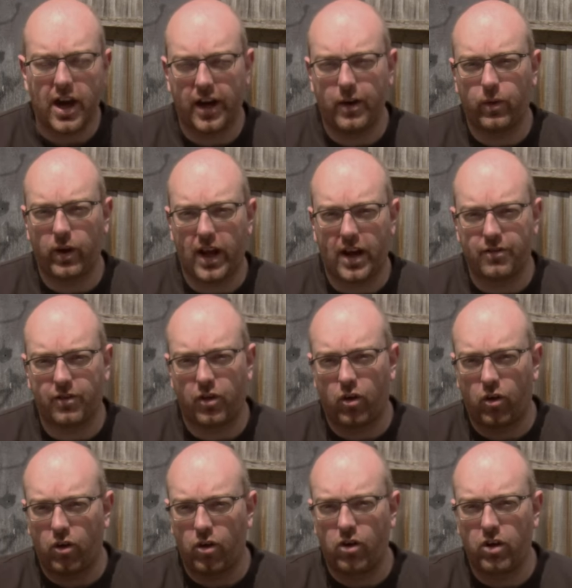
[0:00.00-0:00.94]
and it will have
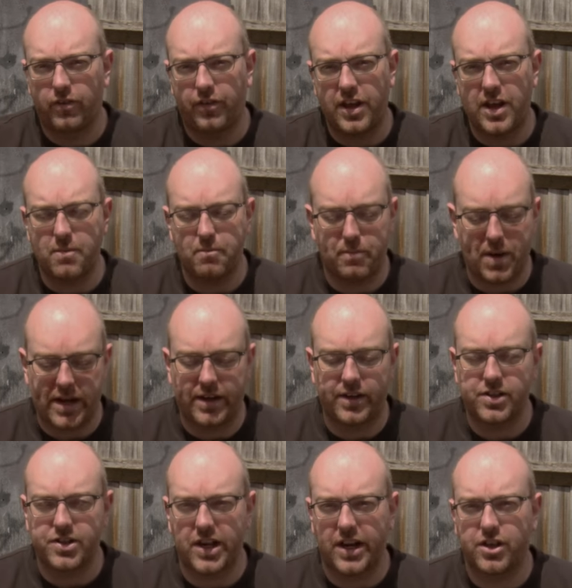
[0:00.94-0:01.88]
all of the
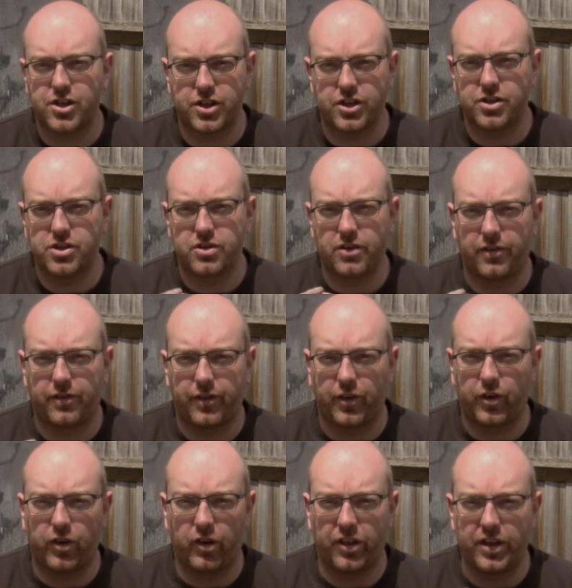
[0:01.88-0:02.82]
embedded sections
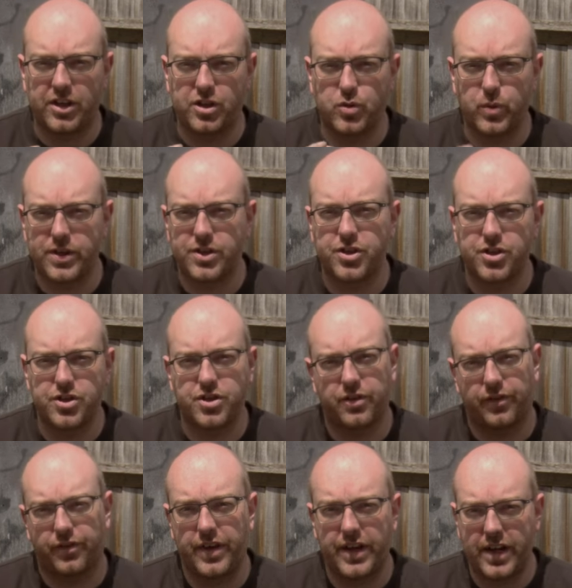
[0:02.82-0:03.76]
for the switches
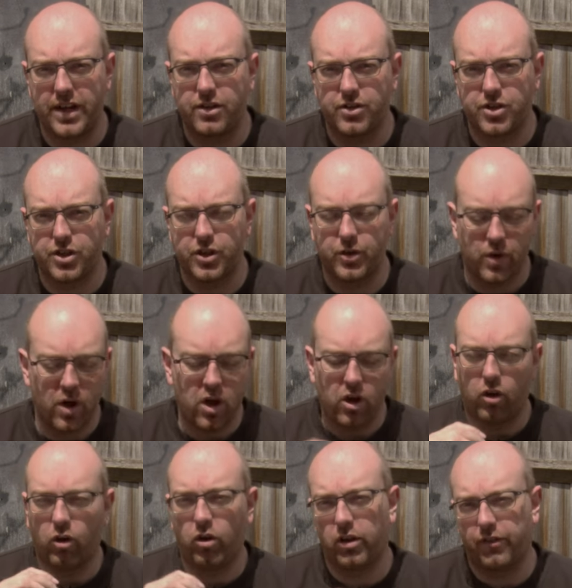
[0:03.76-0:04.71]
to fit into,
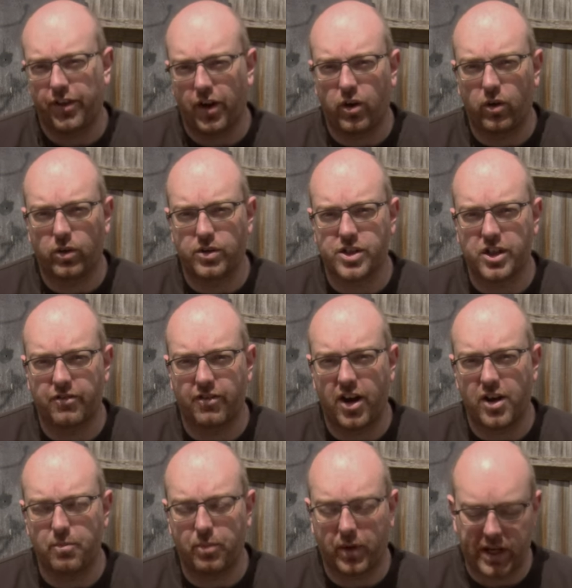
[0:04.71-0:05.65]
all of the holes in the
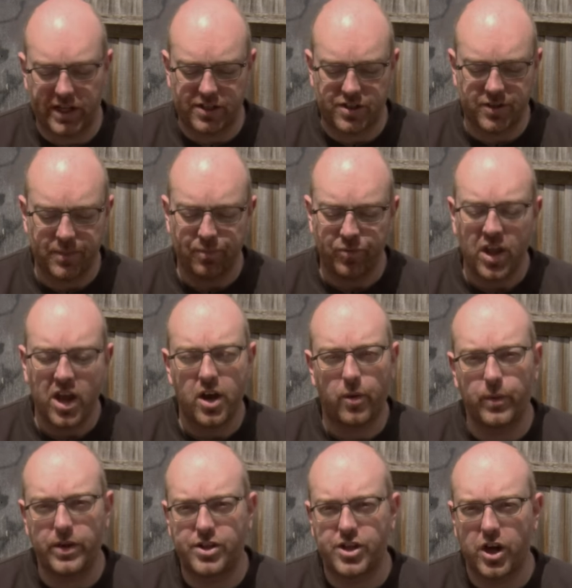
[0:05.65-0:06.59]
right place.
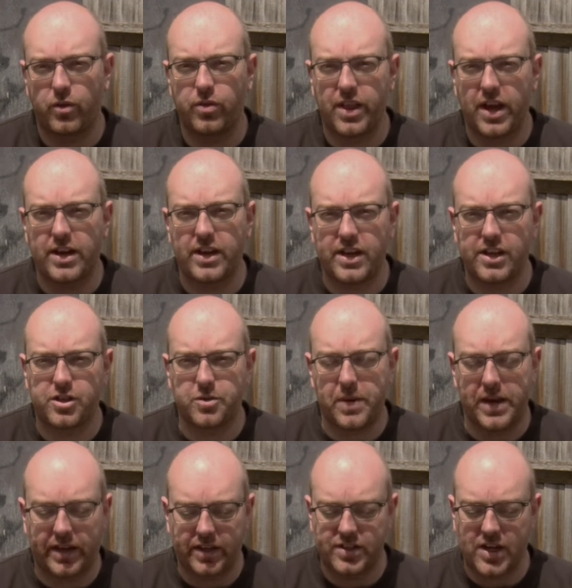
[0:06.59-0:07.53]
And we don't then need to
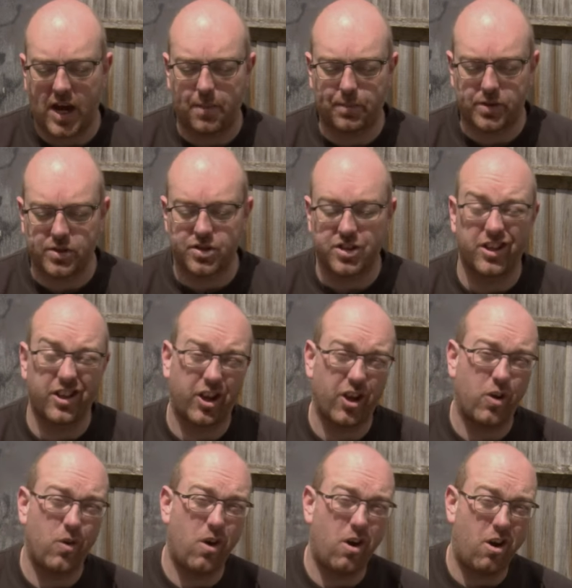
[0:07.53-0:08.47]
make adapters that
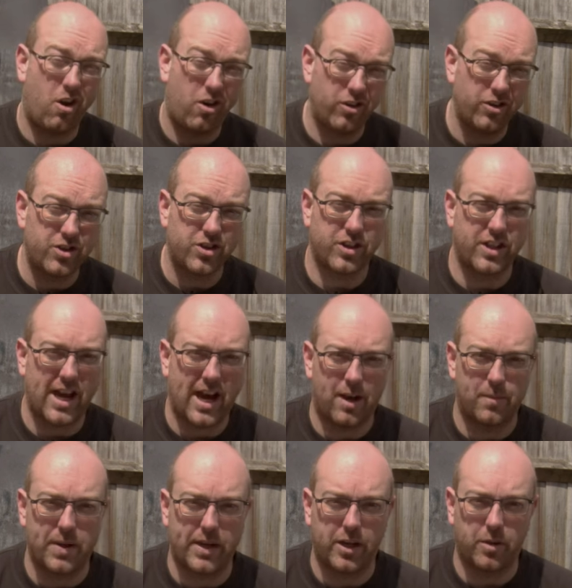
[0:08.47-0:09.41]
go onto the
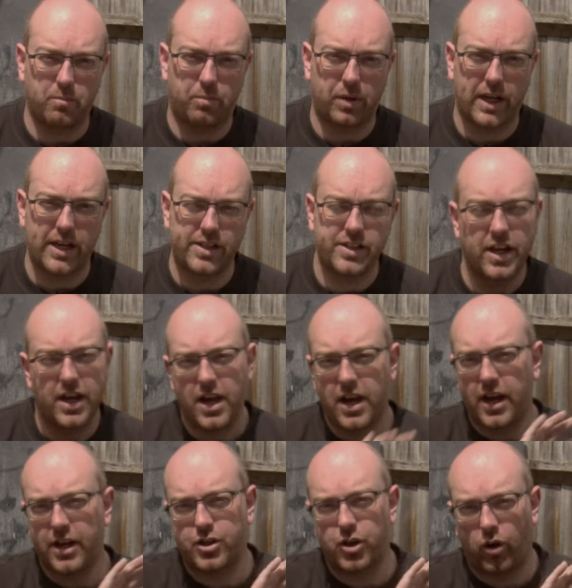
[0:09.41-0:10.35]
aluminium plate.
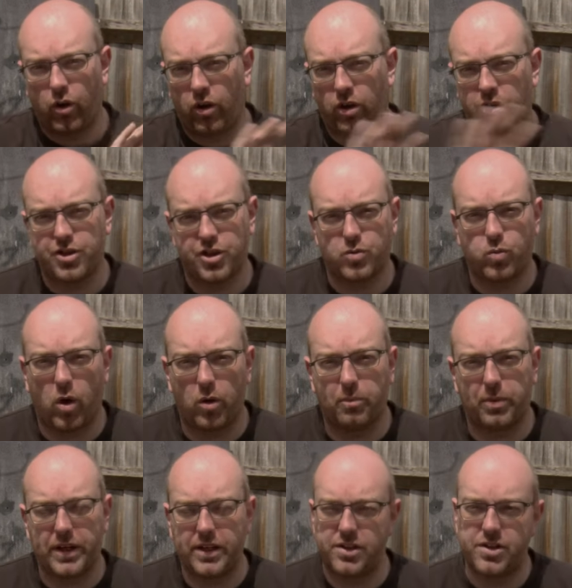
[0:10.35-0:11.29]
It's all just one
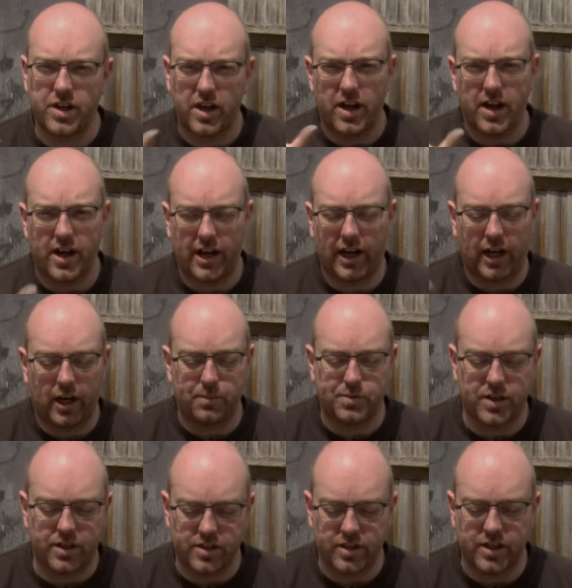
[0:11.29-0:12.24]
piece and it
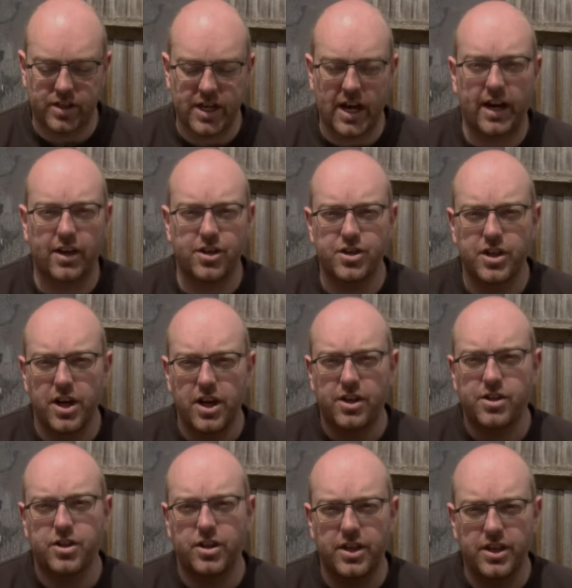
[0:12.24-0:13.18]
clips into the dash.
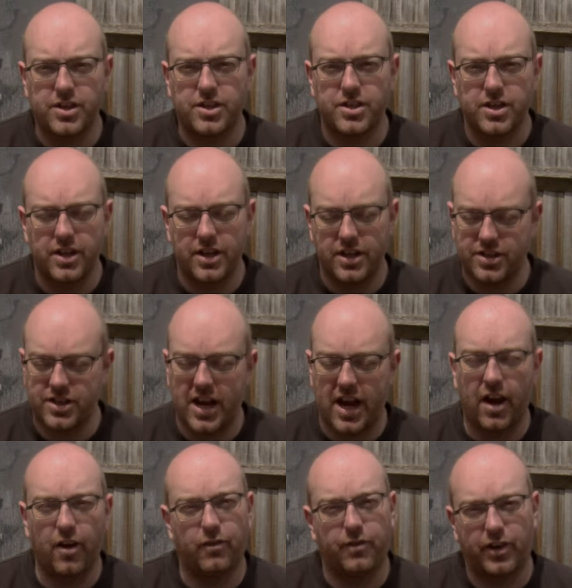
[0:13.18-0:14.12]
So this is
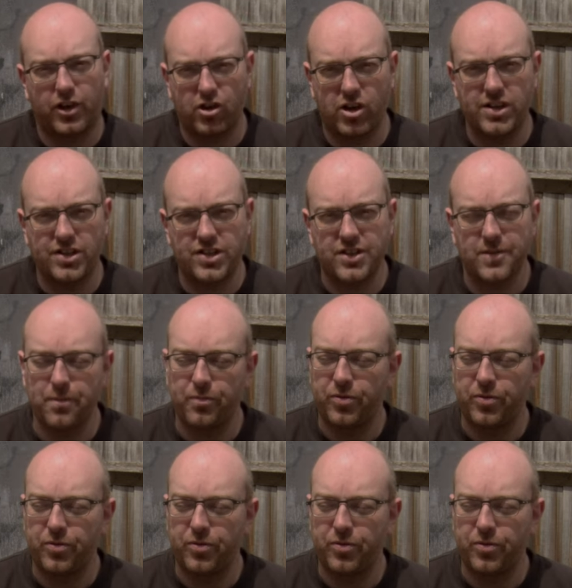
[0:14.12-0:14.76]
now for Chris,